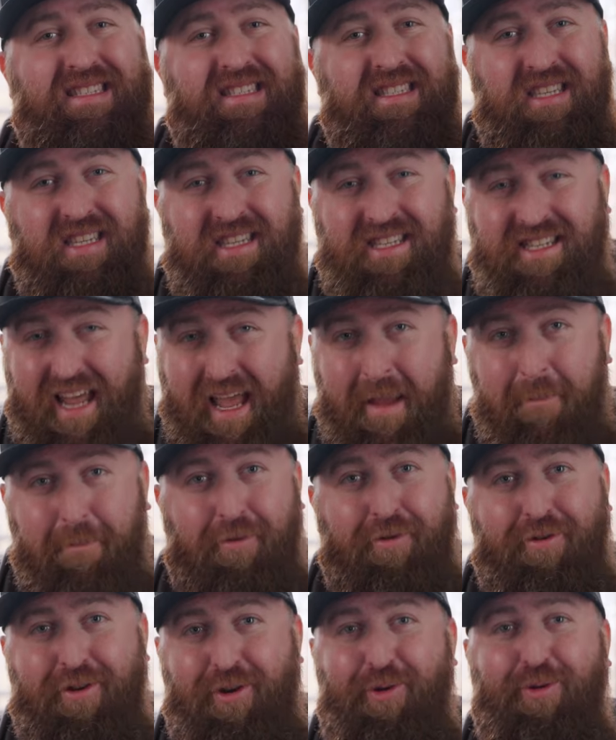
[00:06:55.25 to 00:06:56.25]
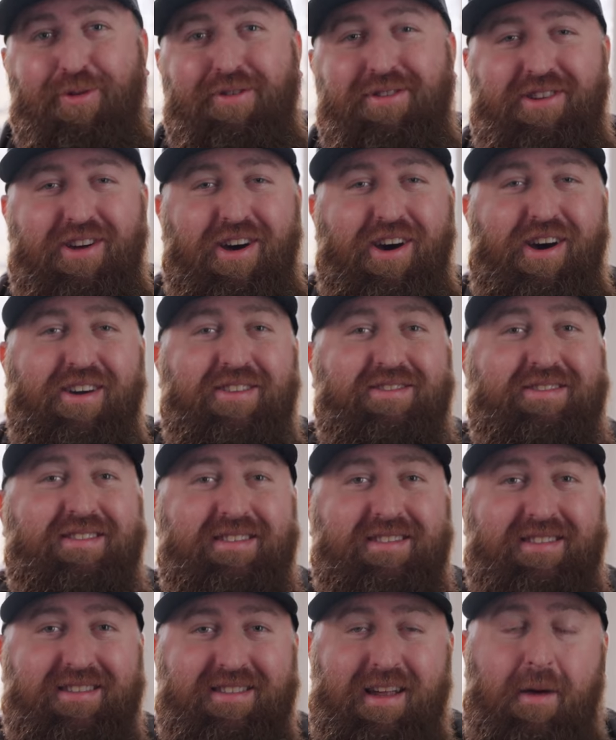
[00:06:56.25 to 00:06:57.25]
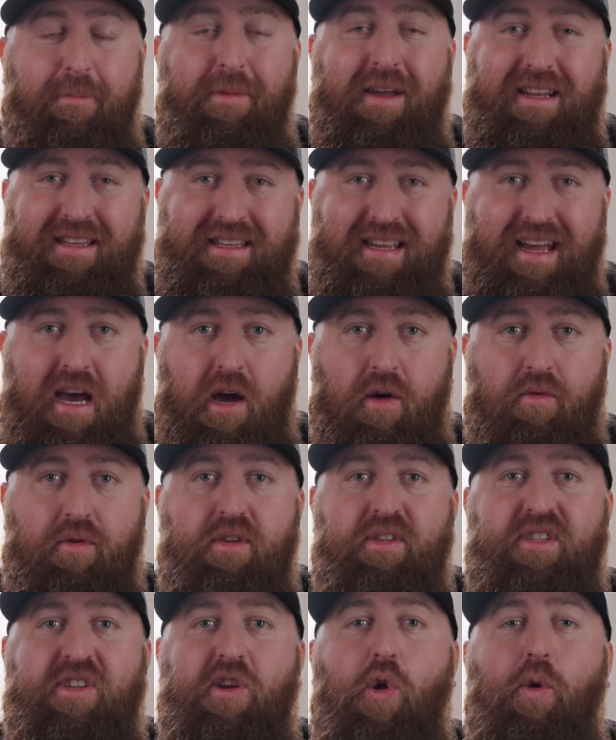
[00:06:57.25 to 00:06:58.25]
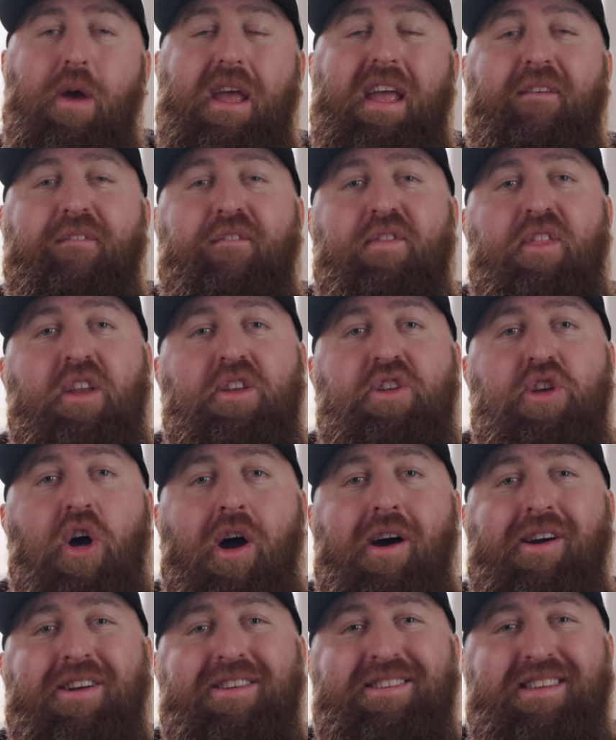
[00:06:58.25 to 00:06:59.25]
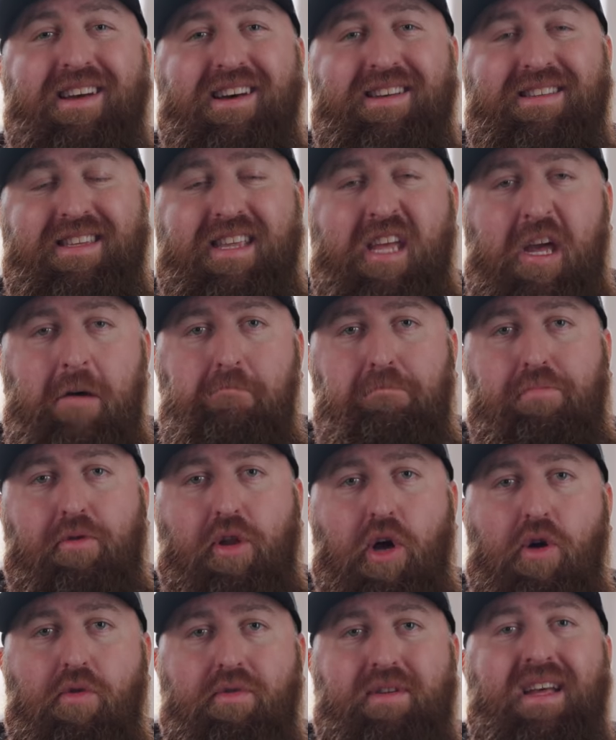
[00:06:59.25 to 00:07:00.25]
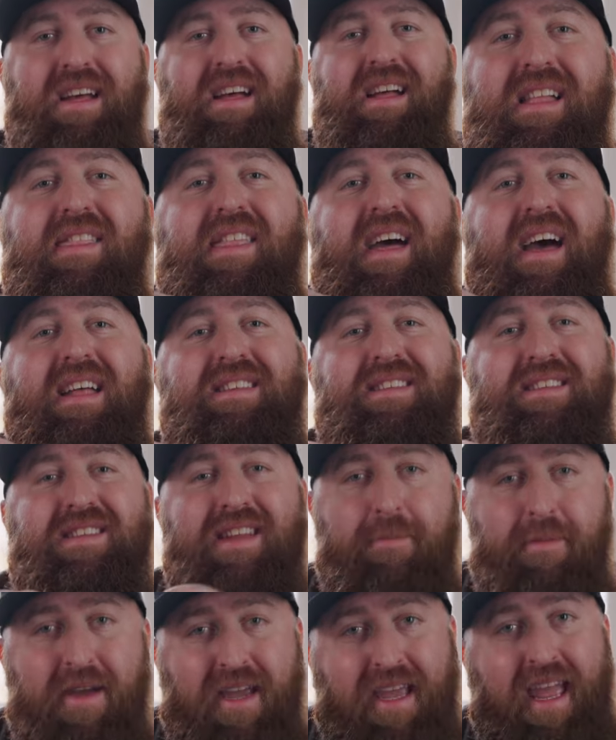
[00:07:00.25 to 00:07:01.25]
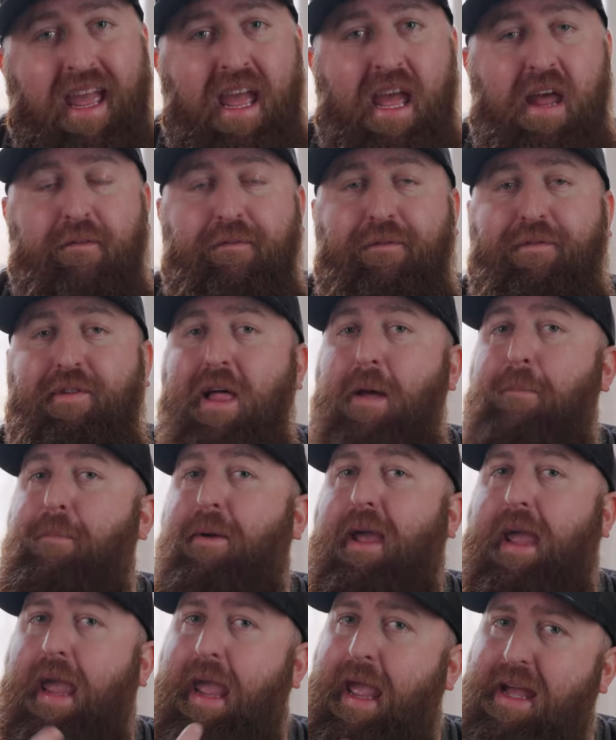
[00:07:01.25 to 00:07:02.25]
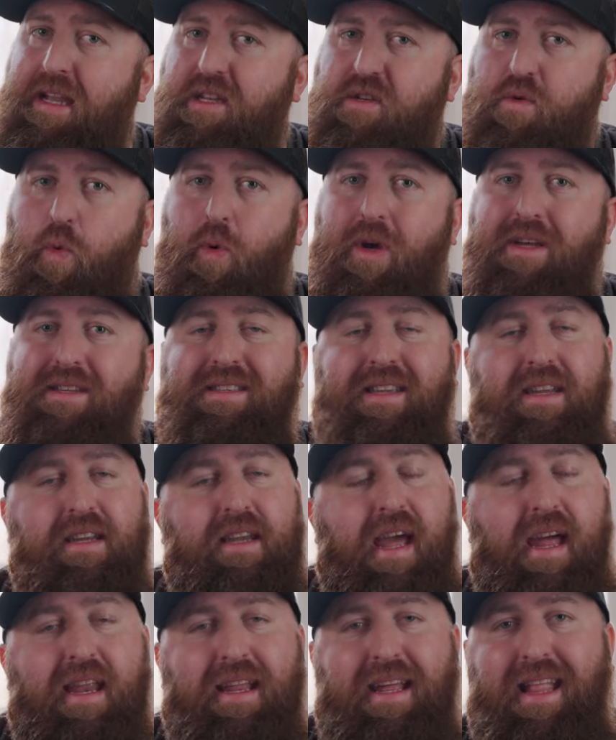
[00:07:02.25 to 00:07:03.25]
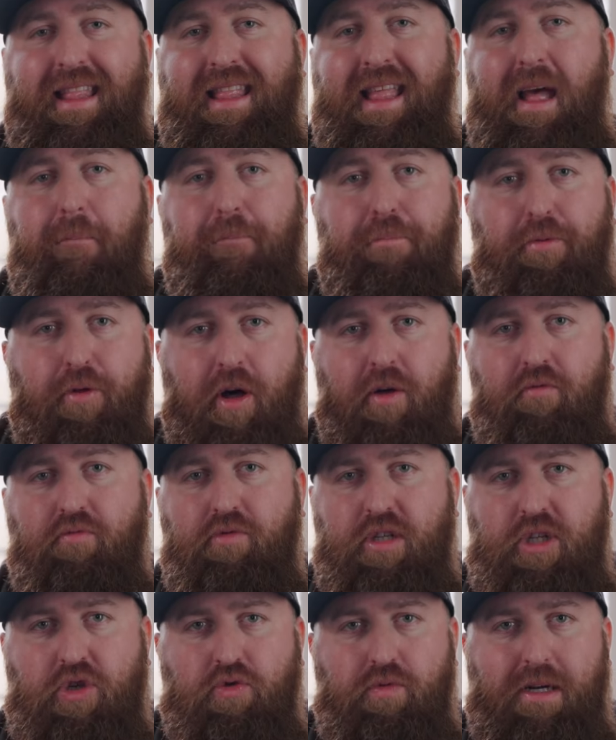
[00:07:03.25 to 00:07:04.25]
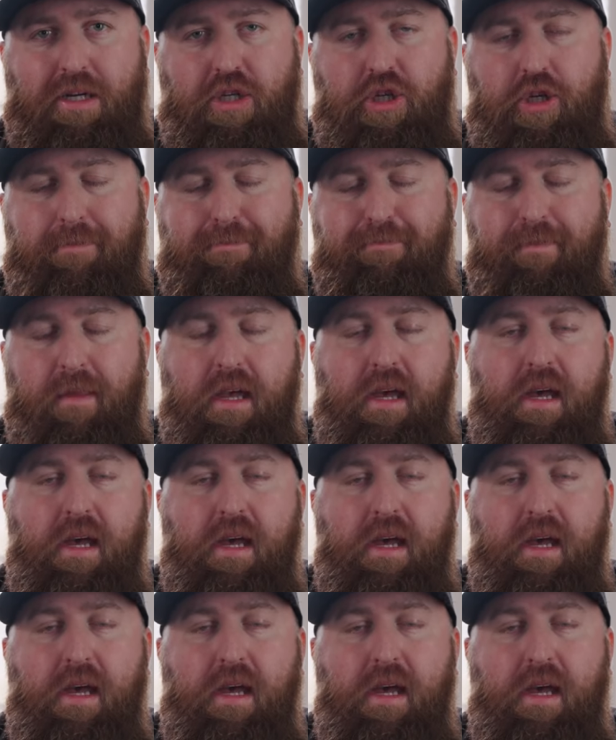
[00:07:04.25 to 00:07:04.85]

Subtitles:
staple your dog's stomach down. So if the dog does get bloat, that stomach can't flip, it can't twist and get that blood restriction.